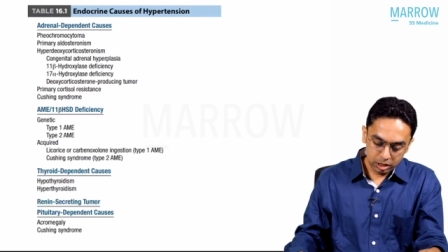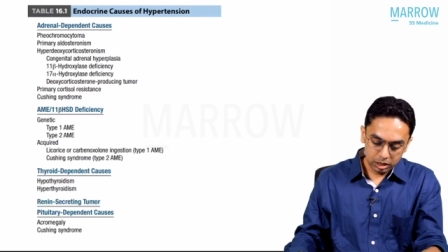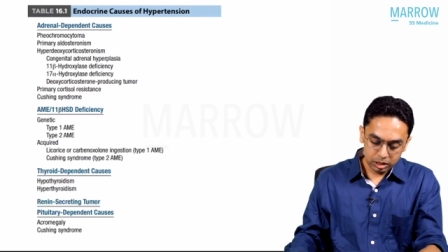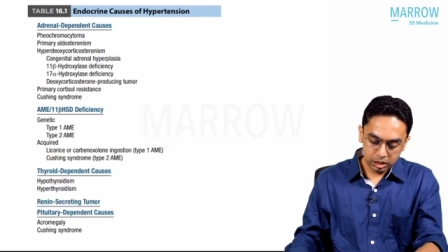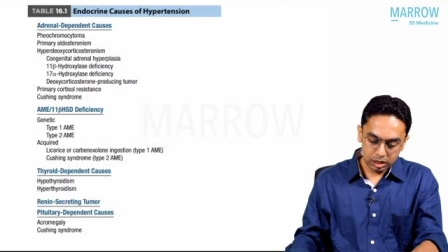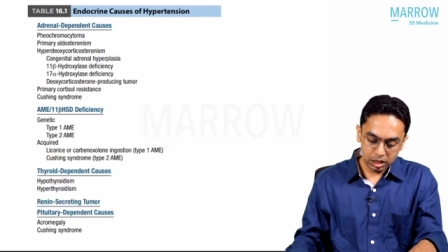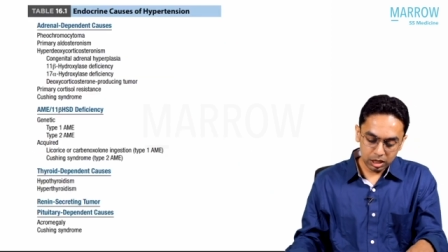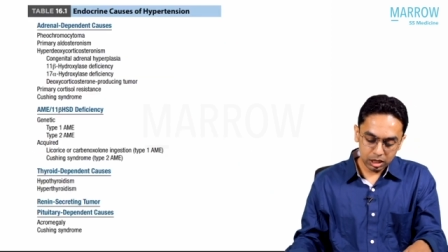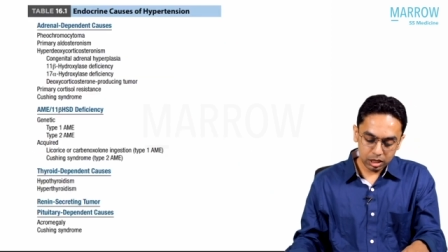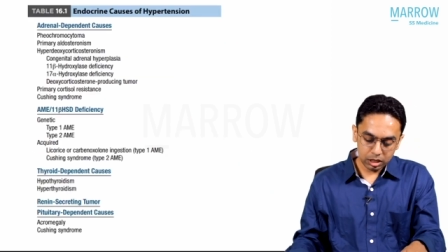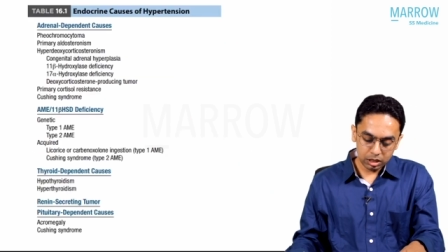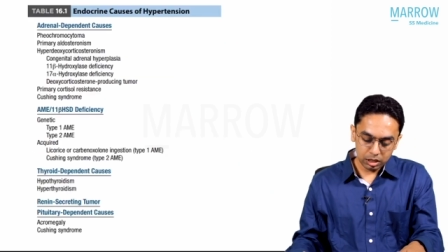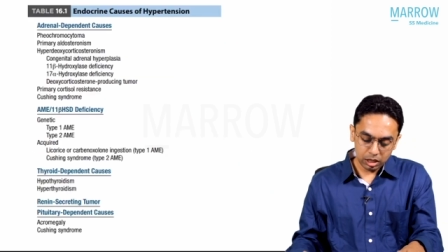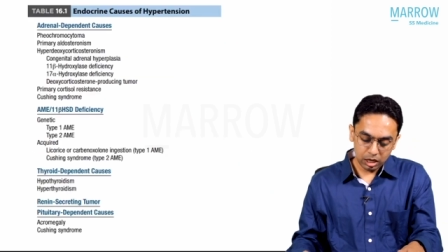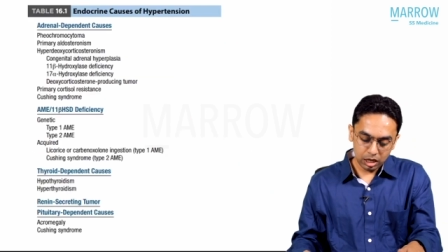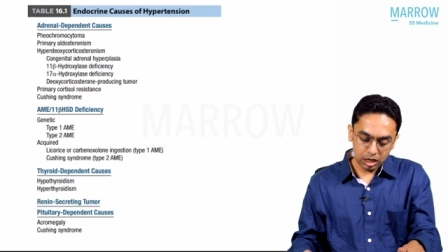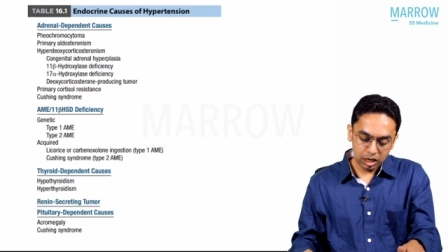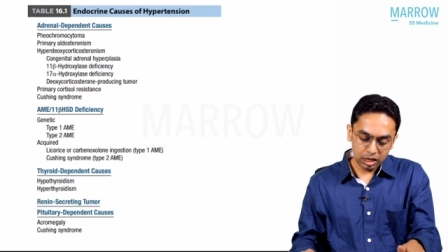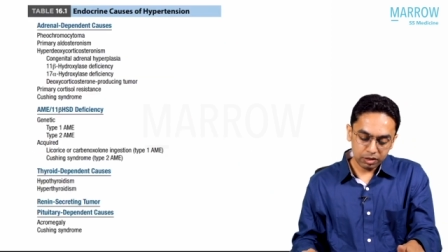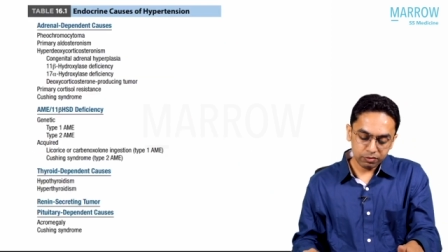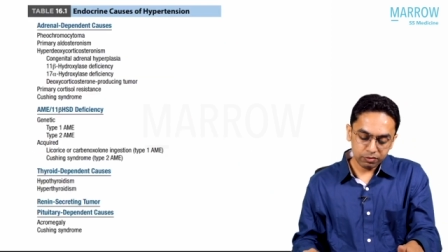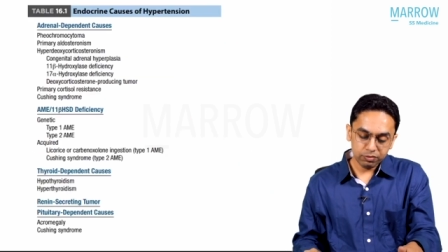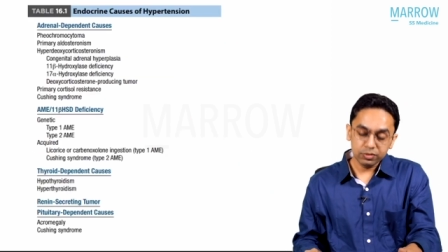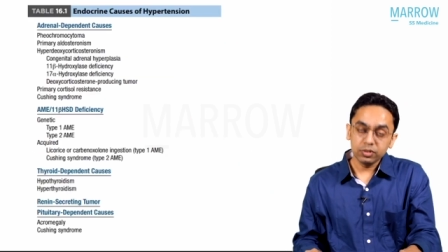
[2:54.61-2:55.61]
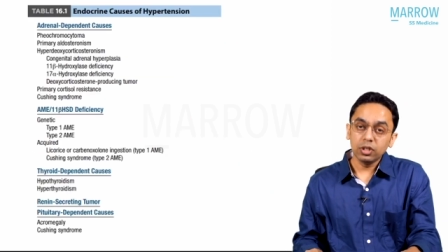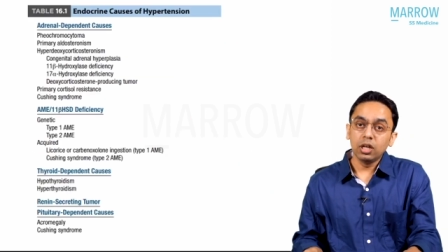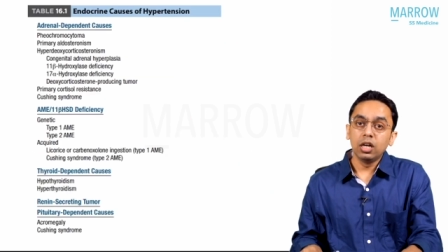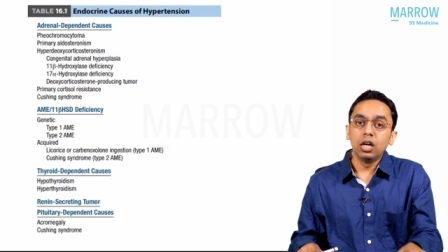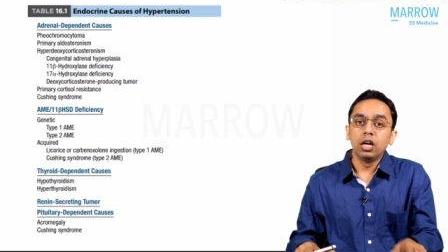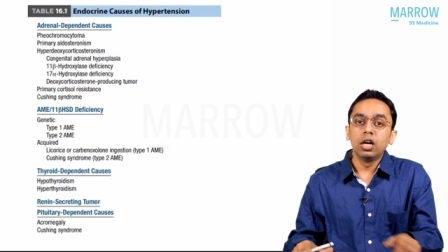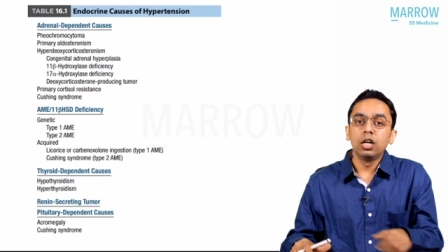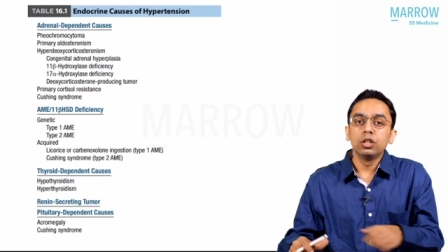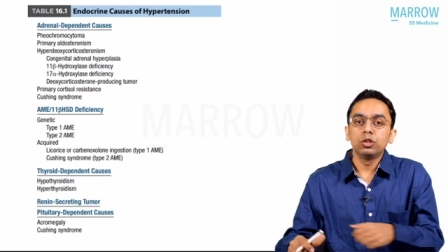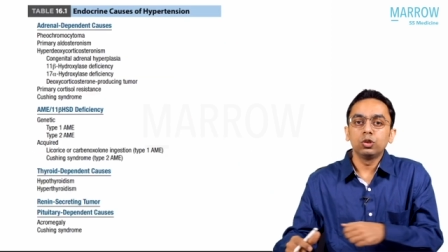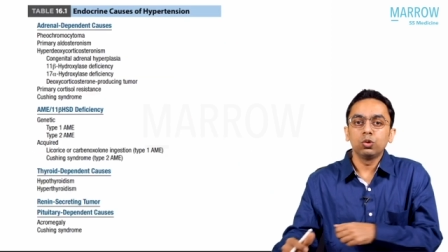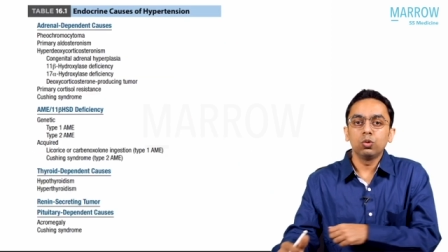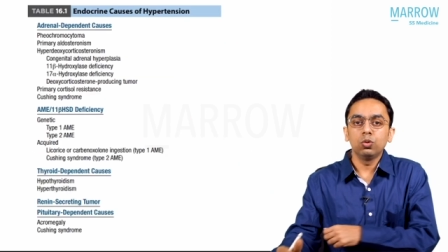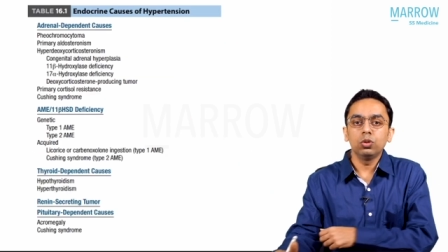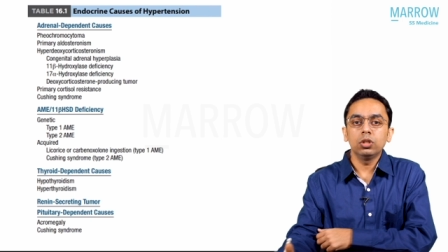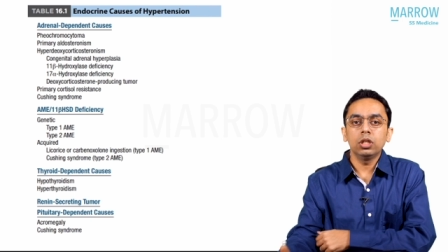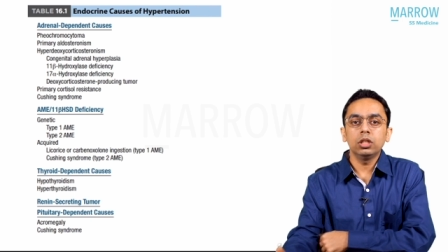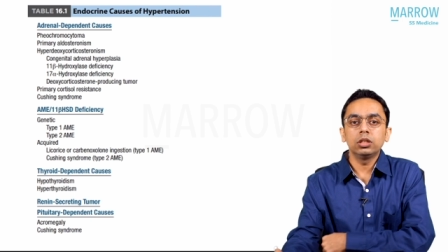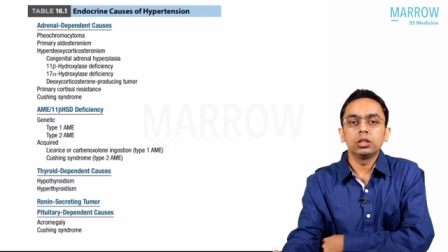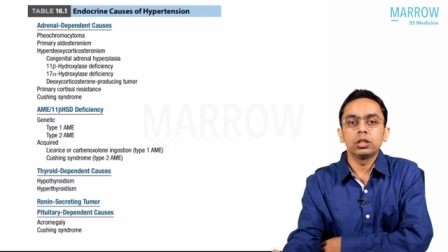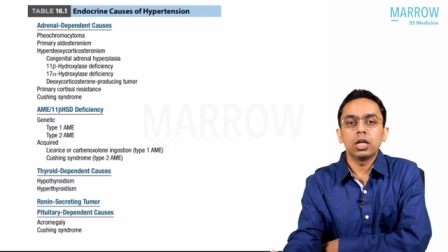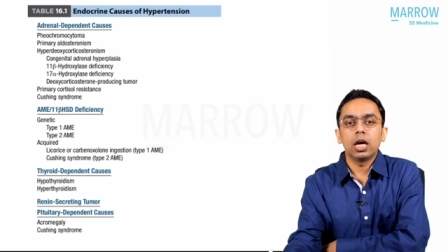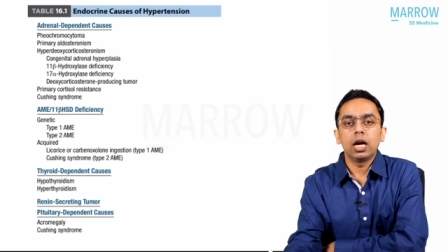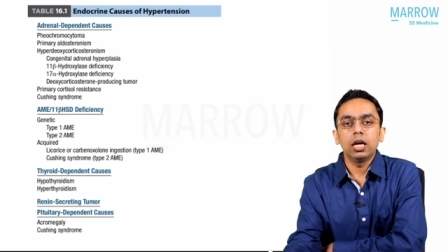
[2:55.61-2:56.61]
Here I have uh, shown
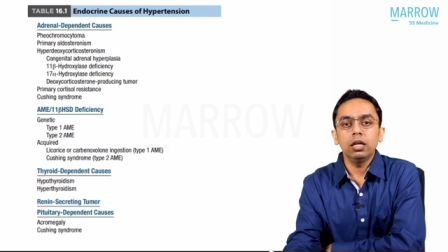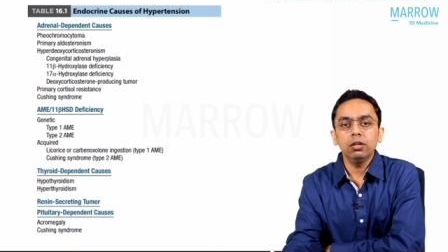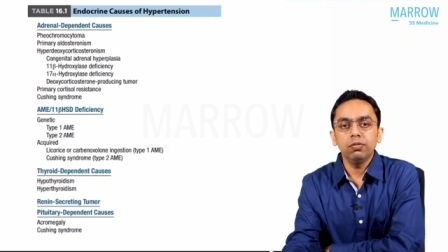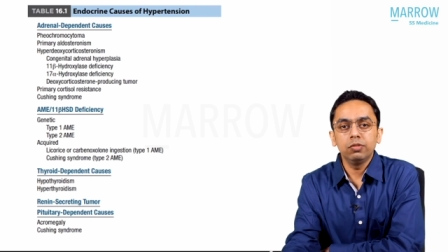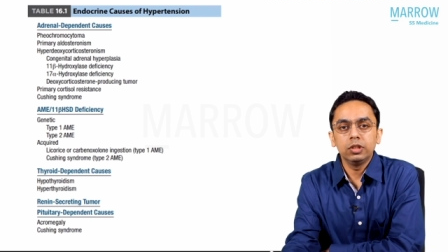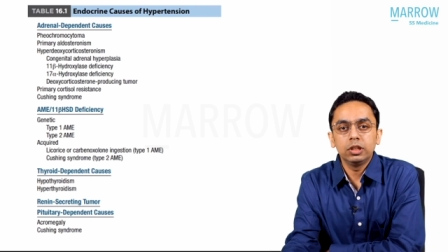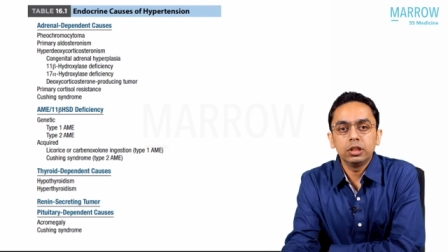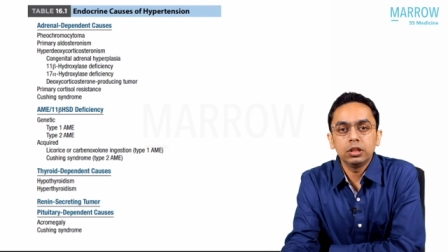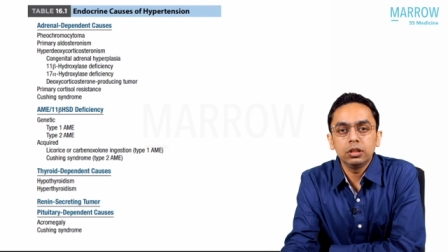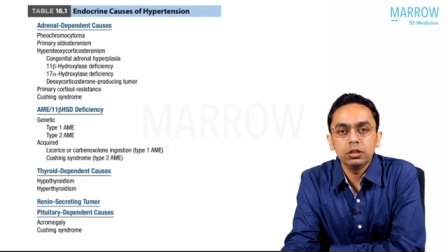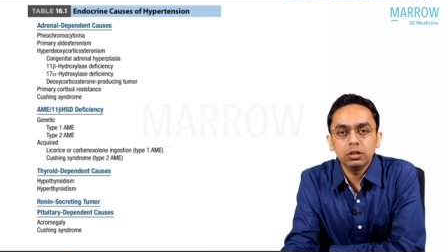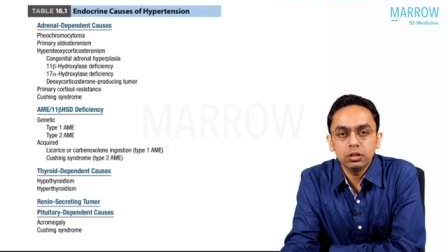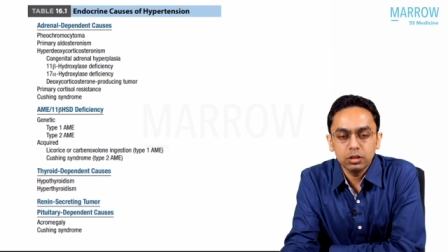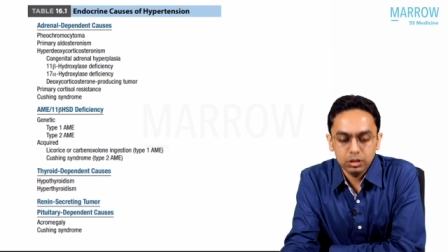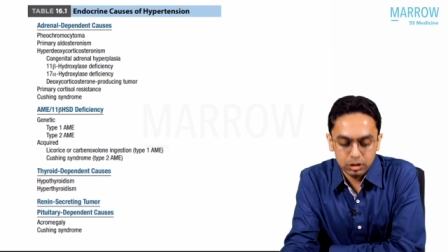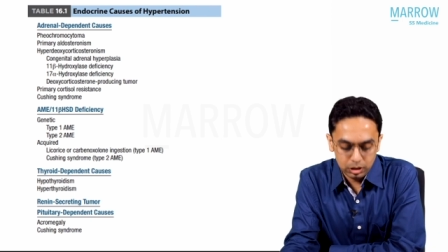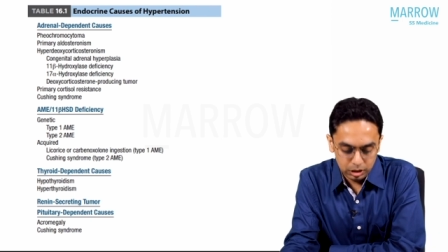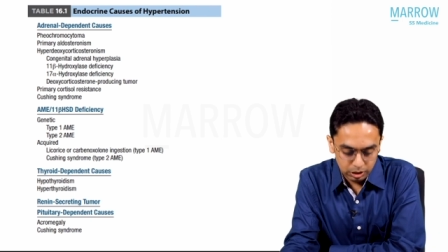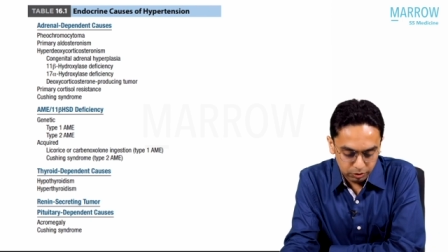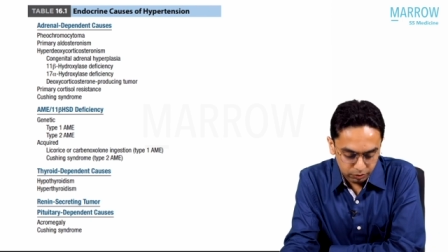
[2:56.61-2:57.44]
the chart which is